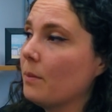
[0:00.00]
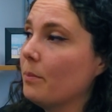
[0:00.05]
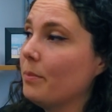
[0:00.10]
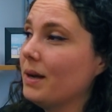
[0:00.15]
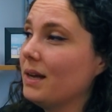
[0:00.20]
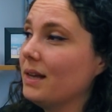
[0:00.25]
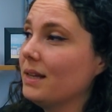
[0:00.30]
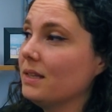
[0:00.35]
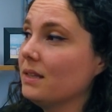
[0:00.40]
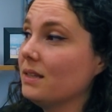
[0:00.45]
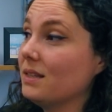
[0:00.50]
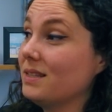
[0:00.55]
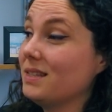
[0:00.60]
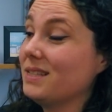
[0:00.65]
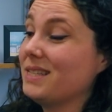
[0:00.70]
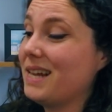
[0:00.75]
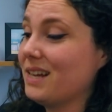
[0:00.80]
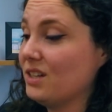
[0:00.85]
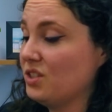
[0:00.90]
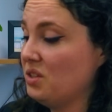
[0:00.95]
but this
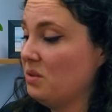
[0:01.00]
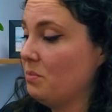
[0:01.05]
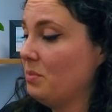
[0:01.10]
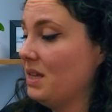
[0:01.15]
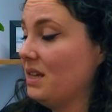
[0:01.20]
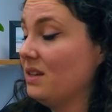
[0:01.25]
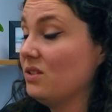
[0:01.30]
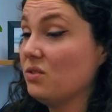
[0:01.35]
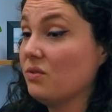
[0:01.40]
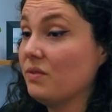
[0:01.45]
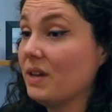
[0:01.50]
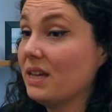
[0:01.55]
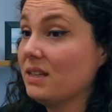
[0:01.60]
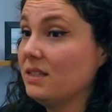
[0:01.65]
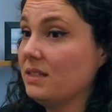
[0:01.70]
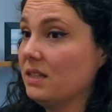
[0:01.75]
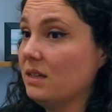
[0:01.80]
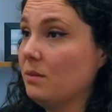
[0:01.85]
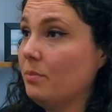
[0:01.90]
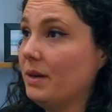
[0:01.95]
is actually being
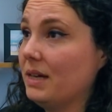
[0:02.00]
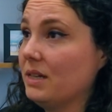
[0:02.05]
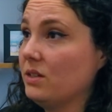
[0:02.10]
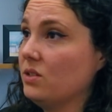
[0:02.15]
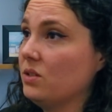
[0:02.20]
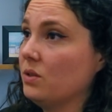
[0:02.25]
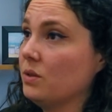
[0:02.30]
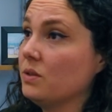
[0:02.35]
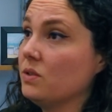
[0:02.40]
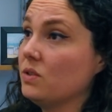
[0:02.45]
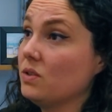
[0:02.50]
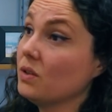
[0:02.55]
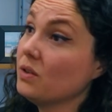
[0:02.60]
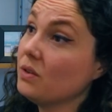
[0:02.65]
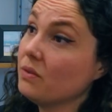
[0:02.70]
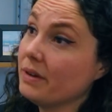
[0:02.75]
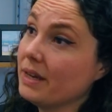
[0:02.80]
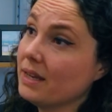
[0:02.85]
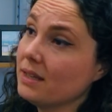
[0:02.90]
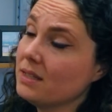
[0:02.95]
directed by so-and-so
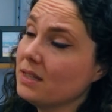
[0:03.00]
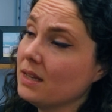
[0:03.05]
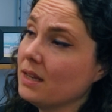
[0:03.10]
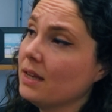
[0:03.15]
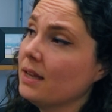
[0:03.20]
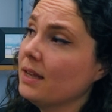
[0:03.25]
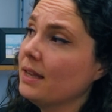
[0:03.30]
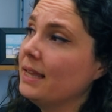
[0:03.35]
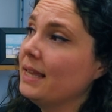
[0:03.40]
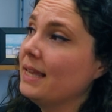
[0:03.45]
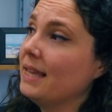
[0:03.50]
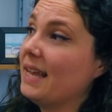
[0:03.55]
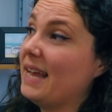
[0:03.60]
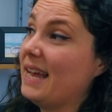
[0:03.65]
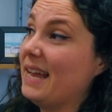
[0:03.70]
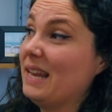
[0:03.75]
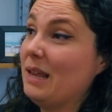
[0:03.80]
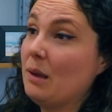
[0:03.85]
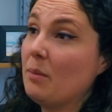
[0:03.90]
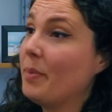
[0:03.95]
director
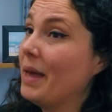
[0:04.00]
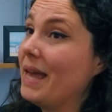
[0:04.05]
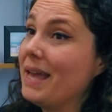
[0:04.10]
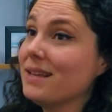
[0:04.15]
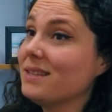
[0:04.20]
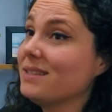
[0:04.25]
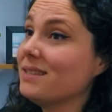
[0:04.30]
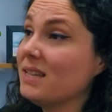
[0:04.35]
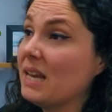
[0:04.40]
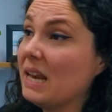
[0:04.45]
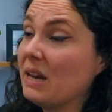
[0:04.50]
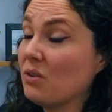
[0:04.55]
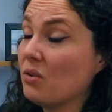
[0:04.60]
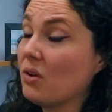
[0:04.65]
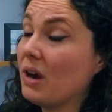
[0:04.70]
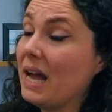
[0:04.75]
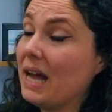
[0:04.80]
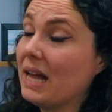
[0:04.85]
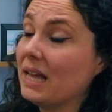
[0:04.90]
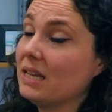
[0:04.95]
and it pays 10
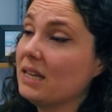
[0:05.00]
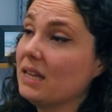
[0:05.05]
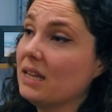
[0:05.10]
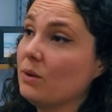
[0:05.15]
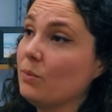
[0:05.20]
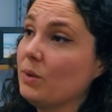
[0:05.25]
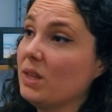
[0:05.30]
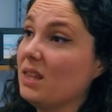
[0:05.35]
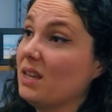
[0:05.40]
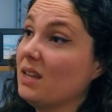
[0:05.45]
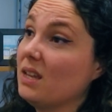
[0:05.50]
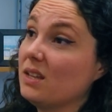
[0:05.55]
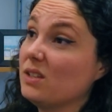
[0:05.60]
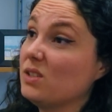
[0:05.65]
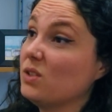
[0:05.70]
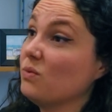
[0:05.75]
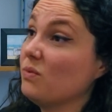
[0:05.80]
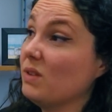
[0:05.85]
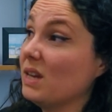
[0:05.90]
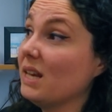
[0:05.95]
grand and we think
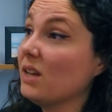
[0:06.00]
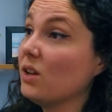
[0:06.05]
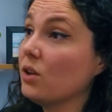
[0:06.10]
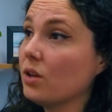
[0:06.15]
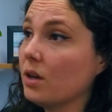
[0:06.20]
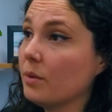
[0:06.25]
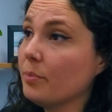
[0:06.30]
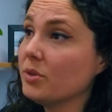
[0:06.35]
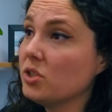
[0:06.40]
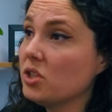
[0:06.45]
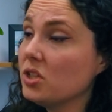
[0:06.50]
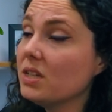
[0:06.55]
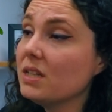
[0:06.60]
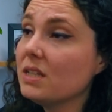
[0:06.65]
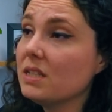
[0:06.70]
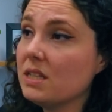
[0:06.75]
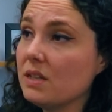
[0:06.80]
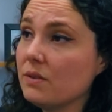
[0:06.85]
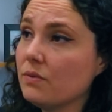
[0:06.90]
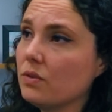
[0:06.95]
it's a really good
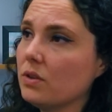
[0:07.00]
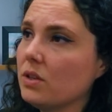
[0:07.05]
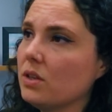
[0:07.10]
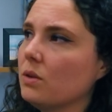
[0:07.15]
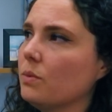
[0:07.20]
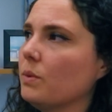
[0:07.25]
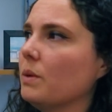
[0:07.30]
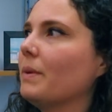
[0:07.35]
opportunity for you.